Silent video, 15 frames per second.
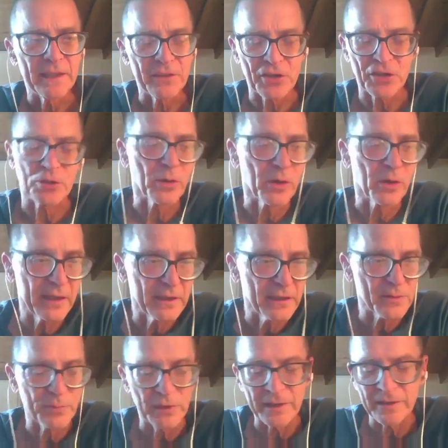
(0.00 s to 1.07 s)

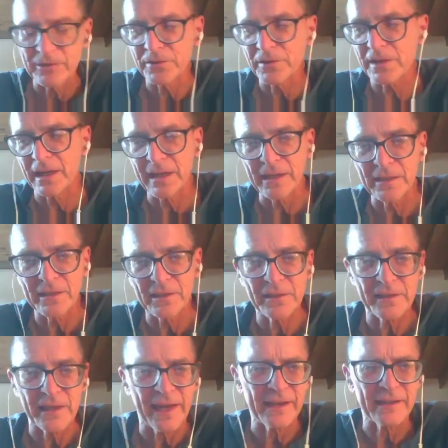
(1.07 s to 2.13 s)
Historians, political
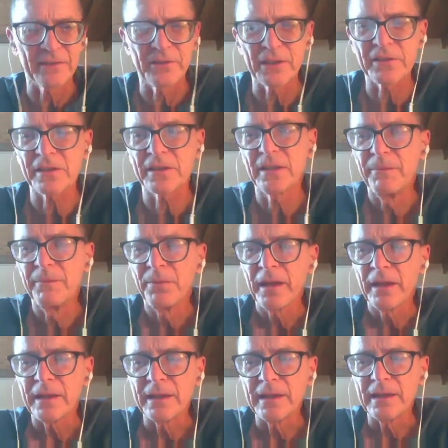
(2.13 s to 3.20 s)
scientists, activists.
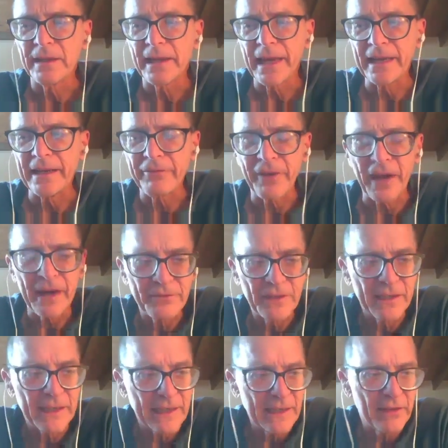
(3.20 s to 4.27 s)
And if
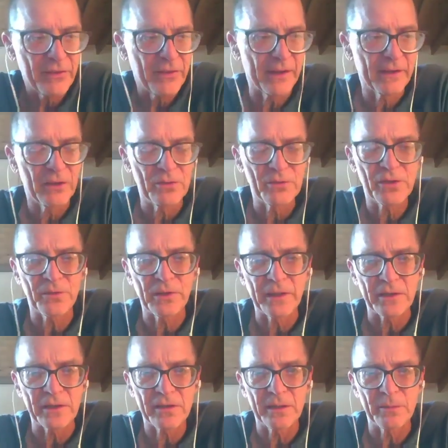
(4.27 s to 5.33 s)
I've done anything
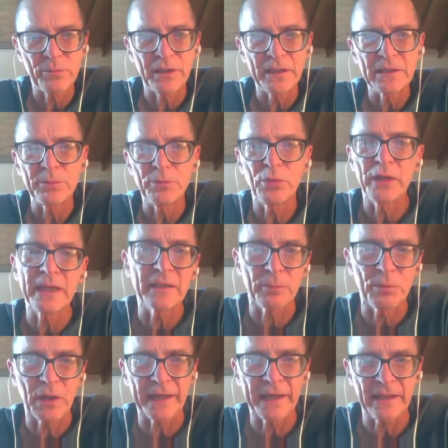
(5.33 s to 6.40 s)
useful, it's simply to put
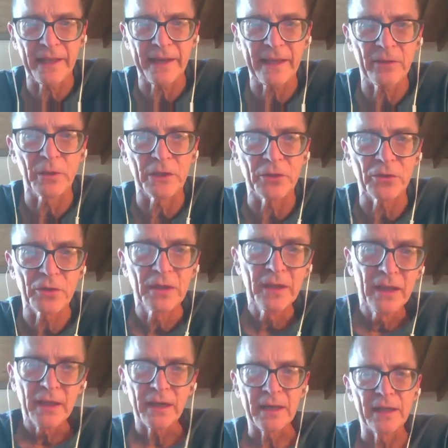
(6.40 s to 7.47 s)
into plain language
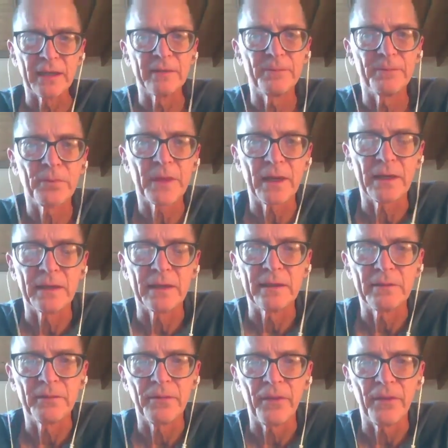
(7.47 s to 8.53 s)
uh,
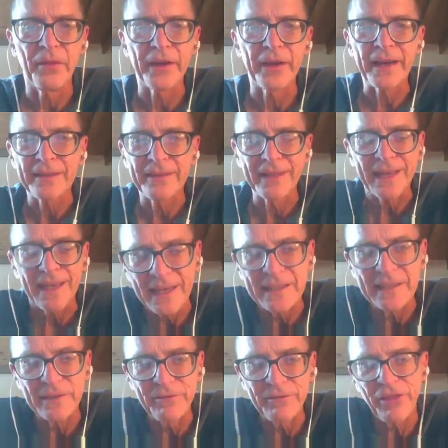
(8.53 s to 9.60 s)
uh, the
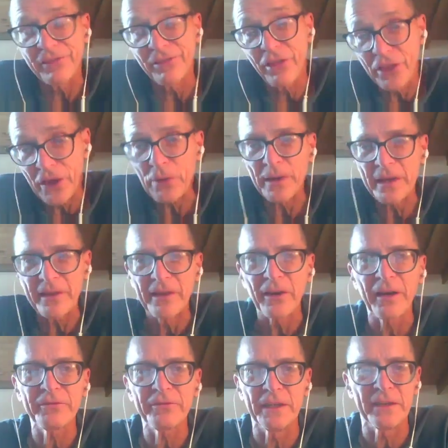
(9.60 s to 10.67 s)
kind of theory
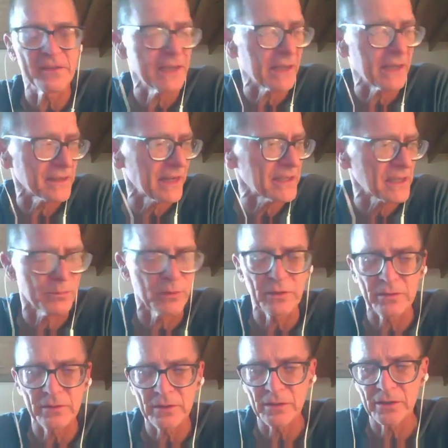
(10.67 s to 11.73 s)
that often is
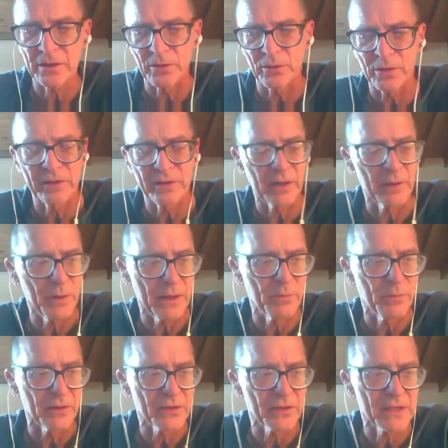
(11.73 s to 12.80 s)
inaccessible to ordinary
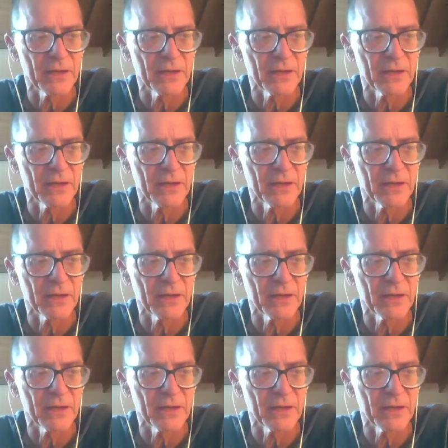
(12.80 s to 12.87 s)
people.